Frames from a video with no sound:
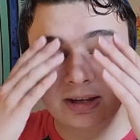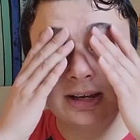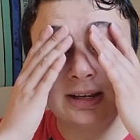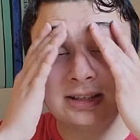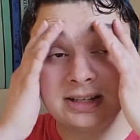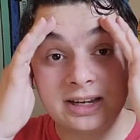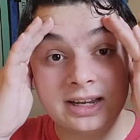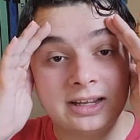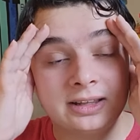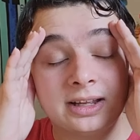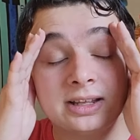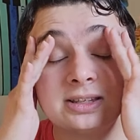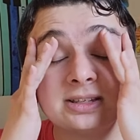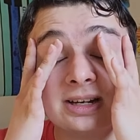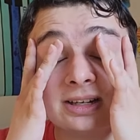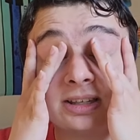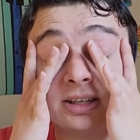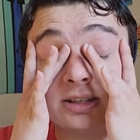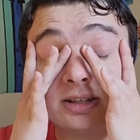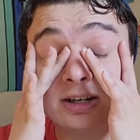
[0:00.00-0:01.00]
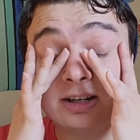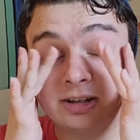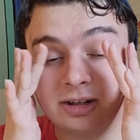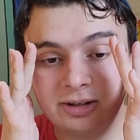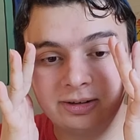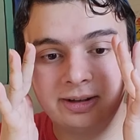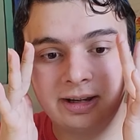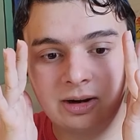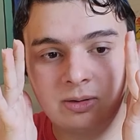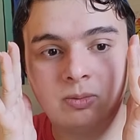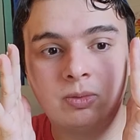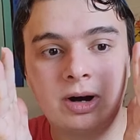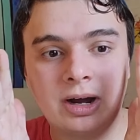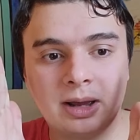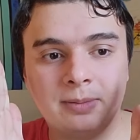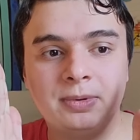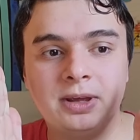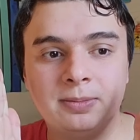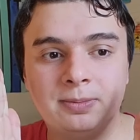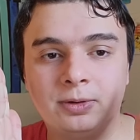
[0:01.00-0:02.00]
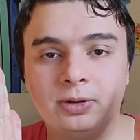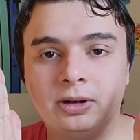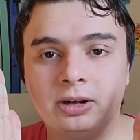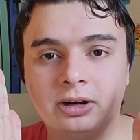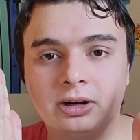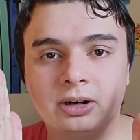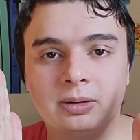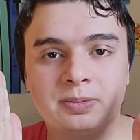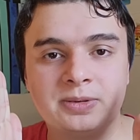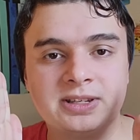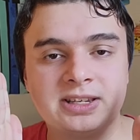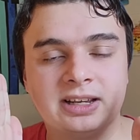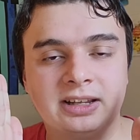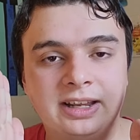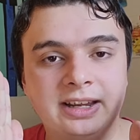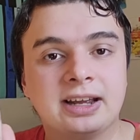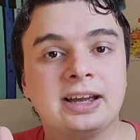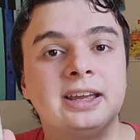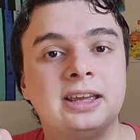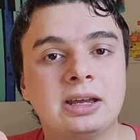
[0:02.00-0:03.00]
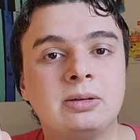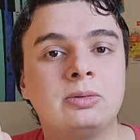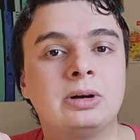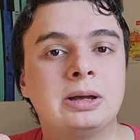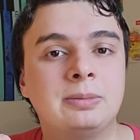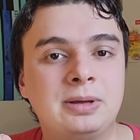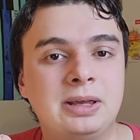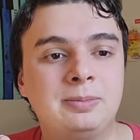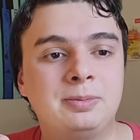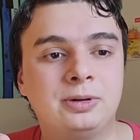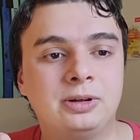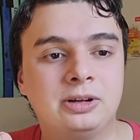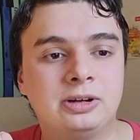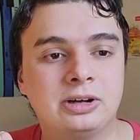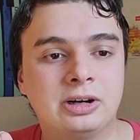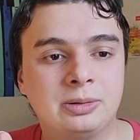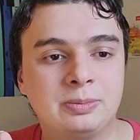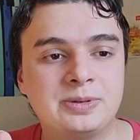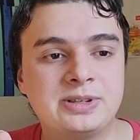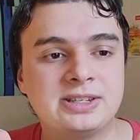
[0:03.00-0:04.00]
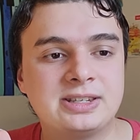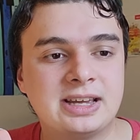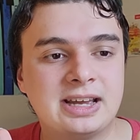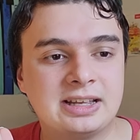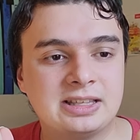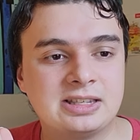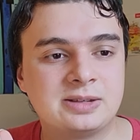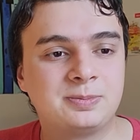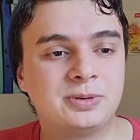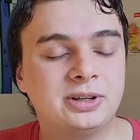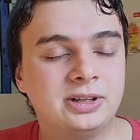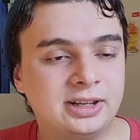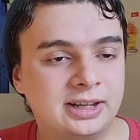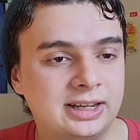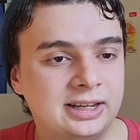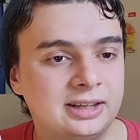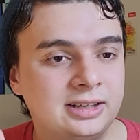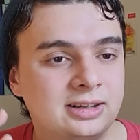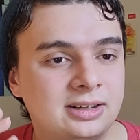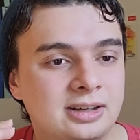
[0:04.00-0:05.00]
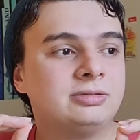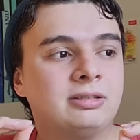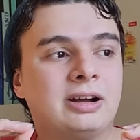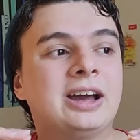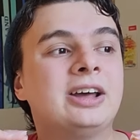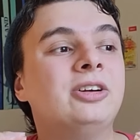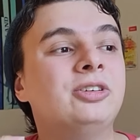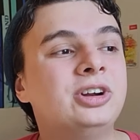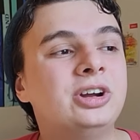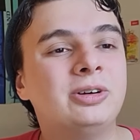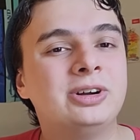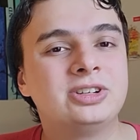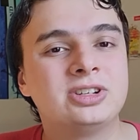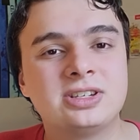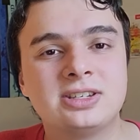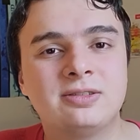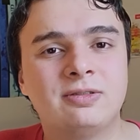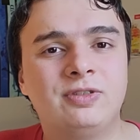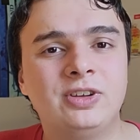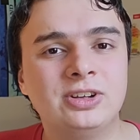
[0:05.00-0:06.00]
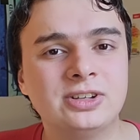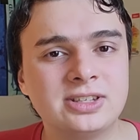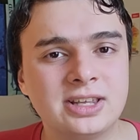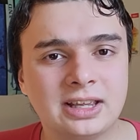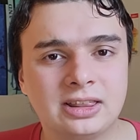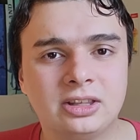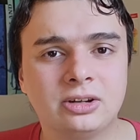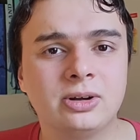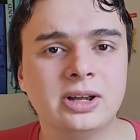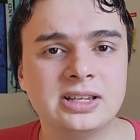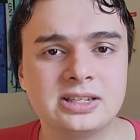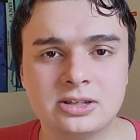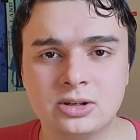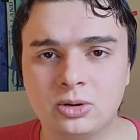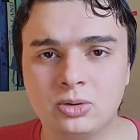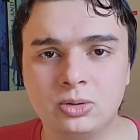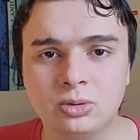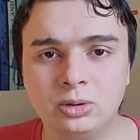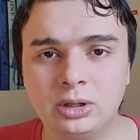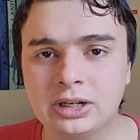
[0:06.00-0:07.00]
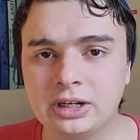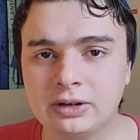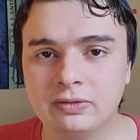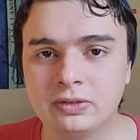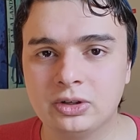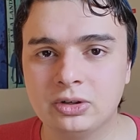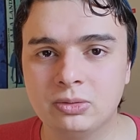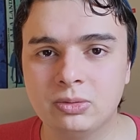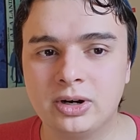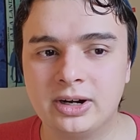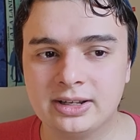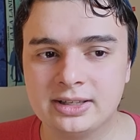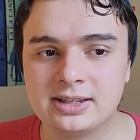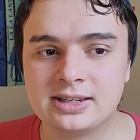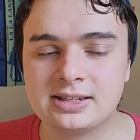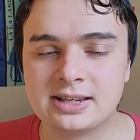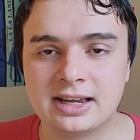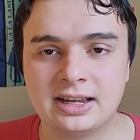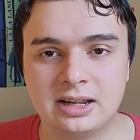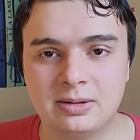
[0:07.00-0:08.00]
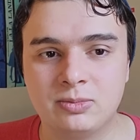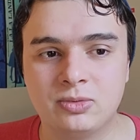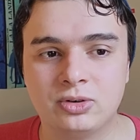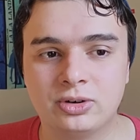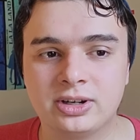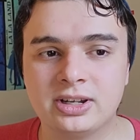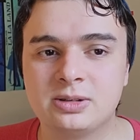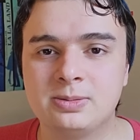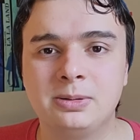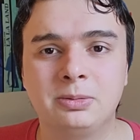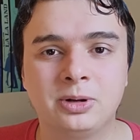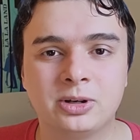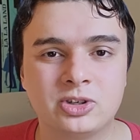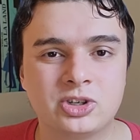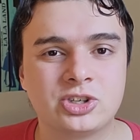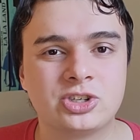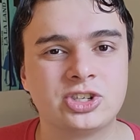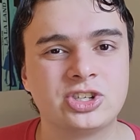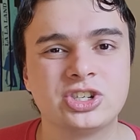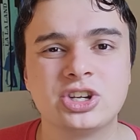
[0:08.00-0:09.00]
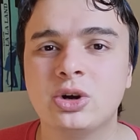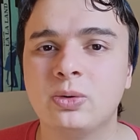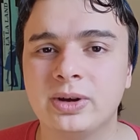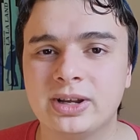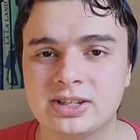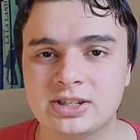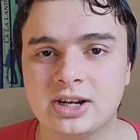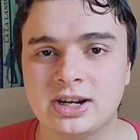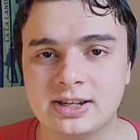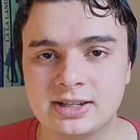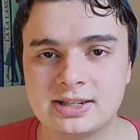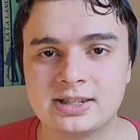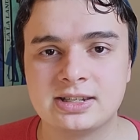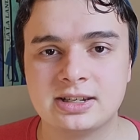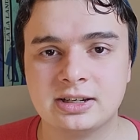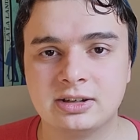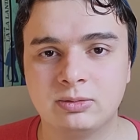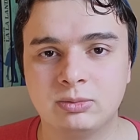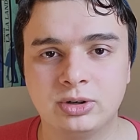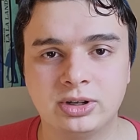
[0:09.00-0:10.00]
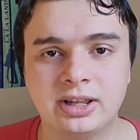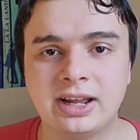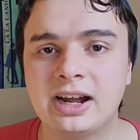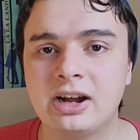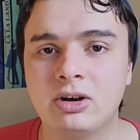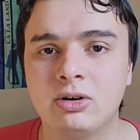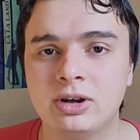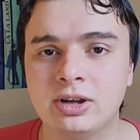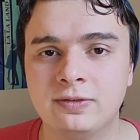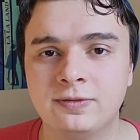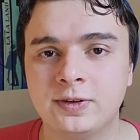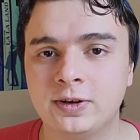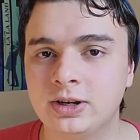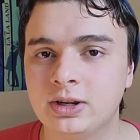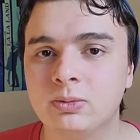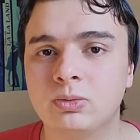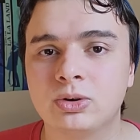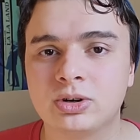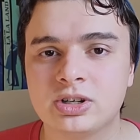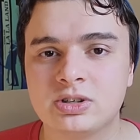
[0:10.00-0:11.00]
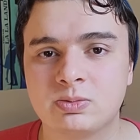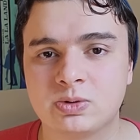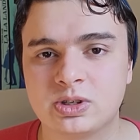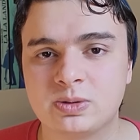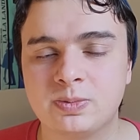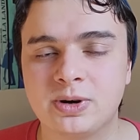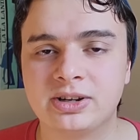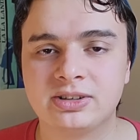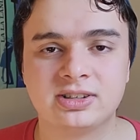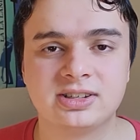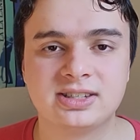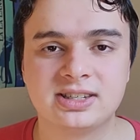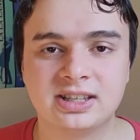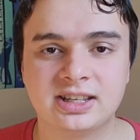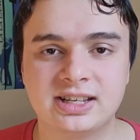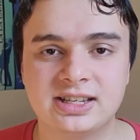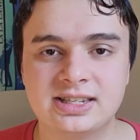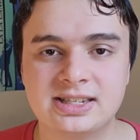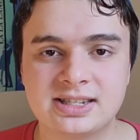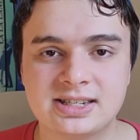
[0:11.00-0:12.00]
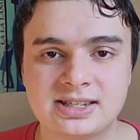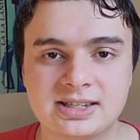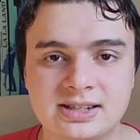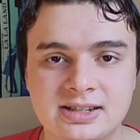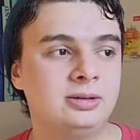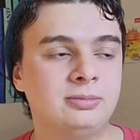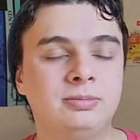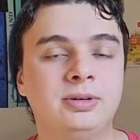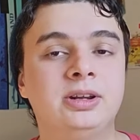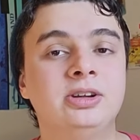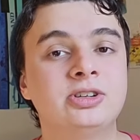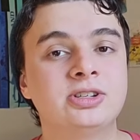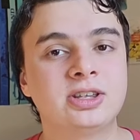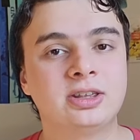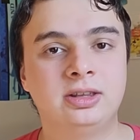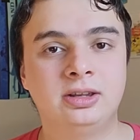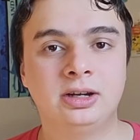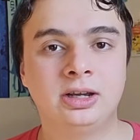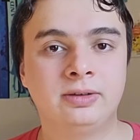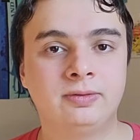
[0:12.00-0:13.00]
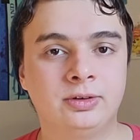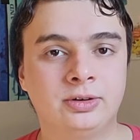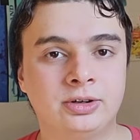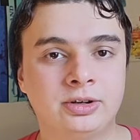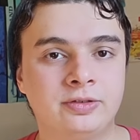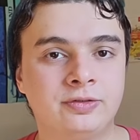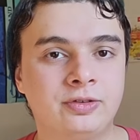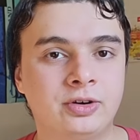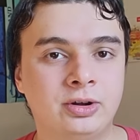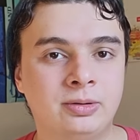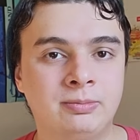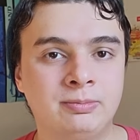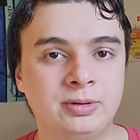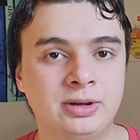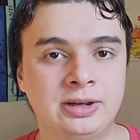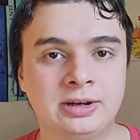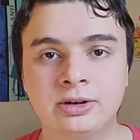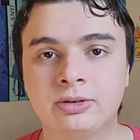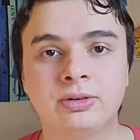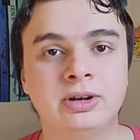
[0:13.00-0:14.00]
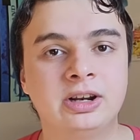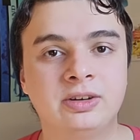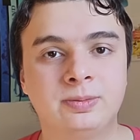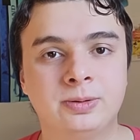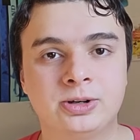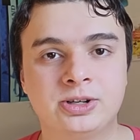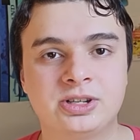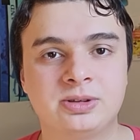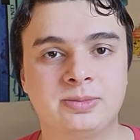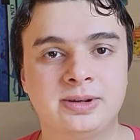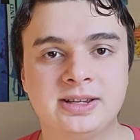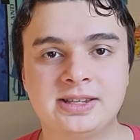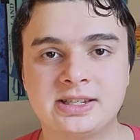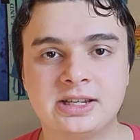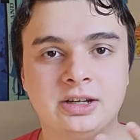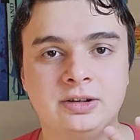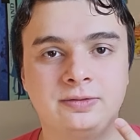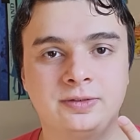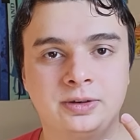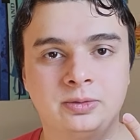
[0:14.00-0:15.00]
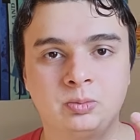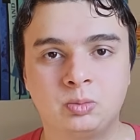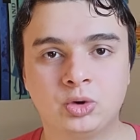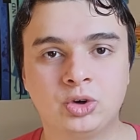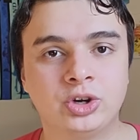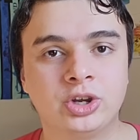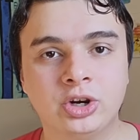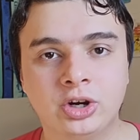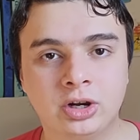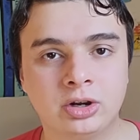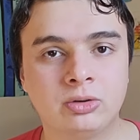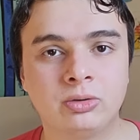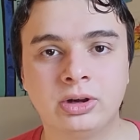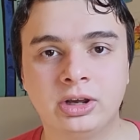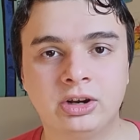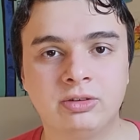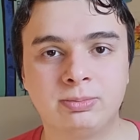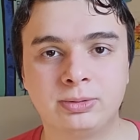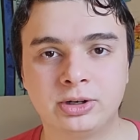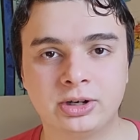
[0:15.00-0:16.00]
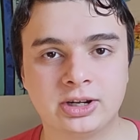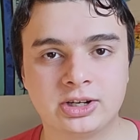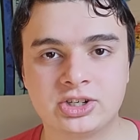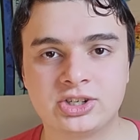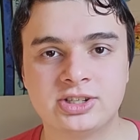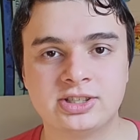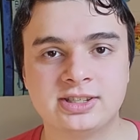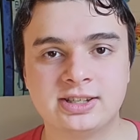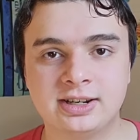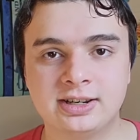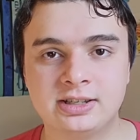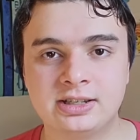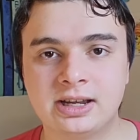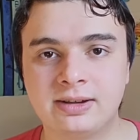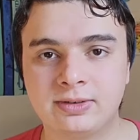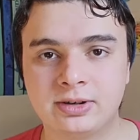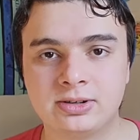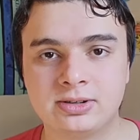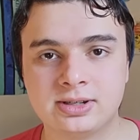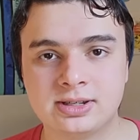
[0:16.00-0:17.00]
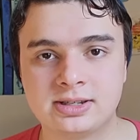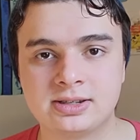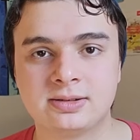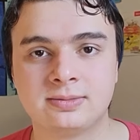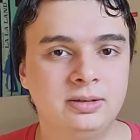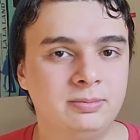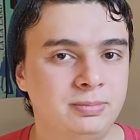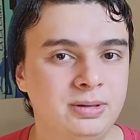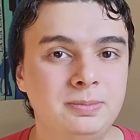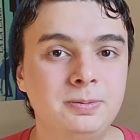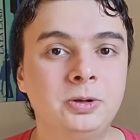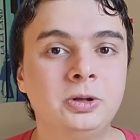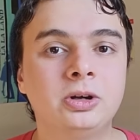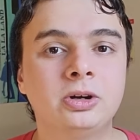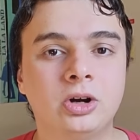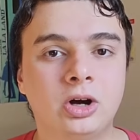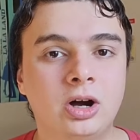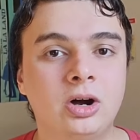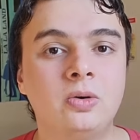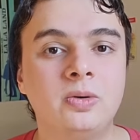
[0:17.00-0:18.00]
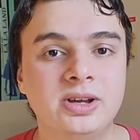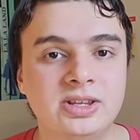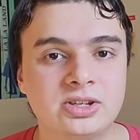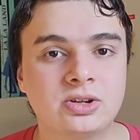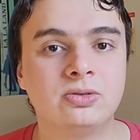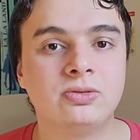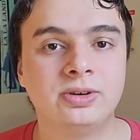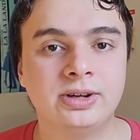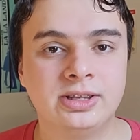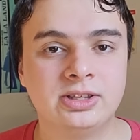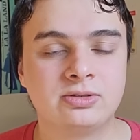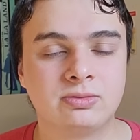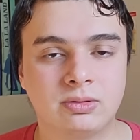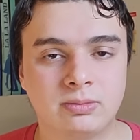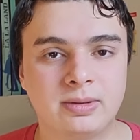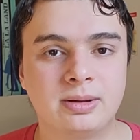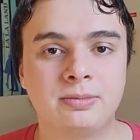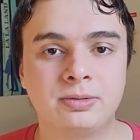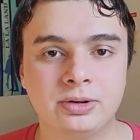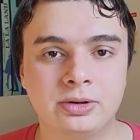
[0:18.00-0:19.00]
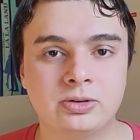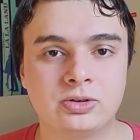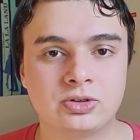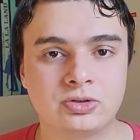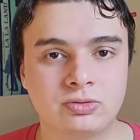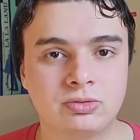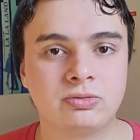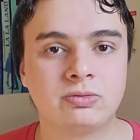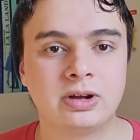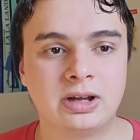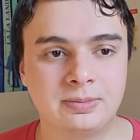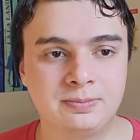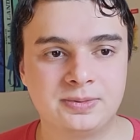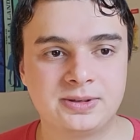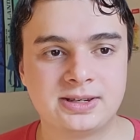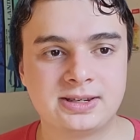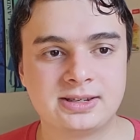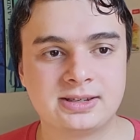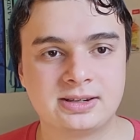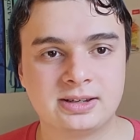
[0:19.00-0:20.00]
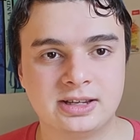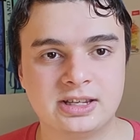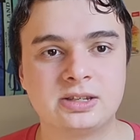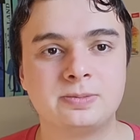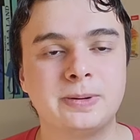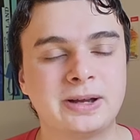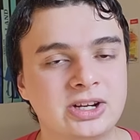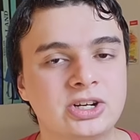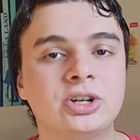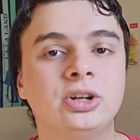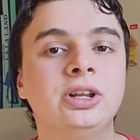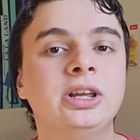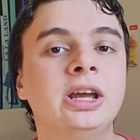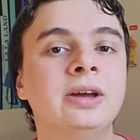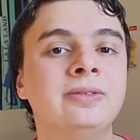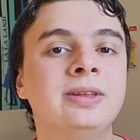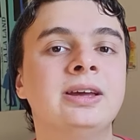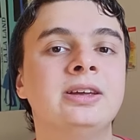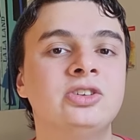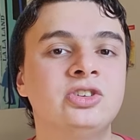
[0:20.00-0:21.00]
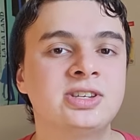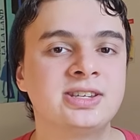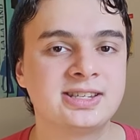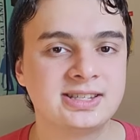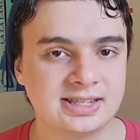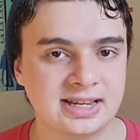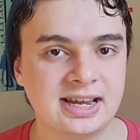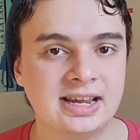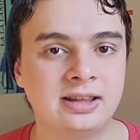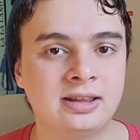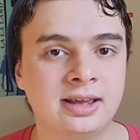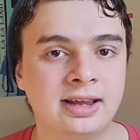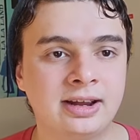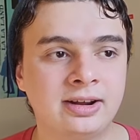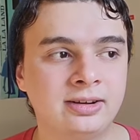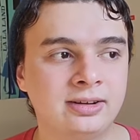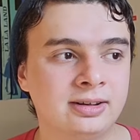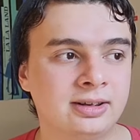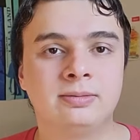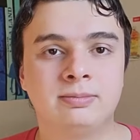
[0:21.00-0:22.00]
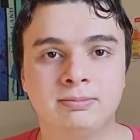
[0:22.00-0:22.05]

And again, that's not to dunk on like why people are upset. Like I get why people are upset, but like I don't know, it just feels like there isn't a whole lot of nuance anymore because people are just so exhausted with how Infinity Ward has responded to this. But here's the thing I've learned from being a creative person myself and working on creative productions and endeavors. People are always going to remember your screw ups, especially if they stay there.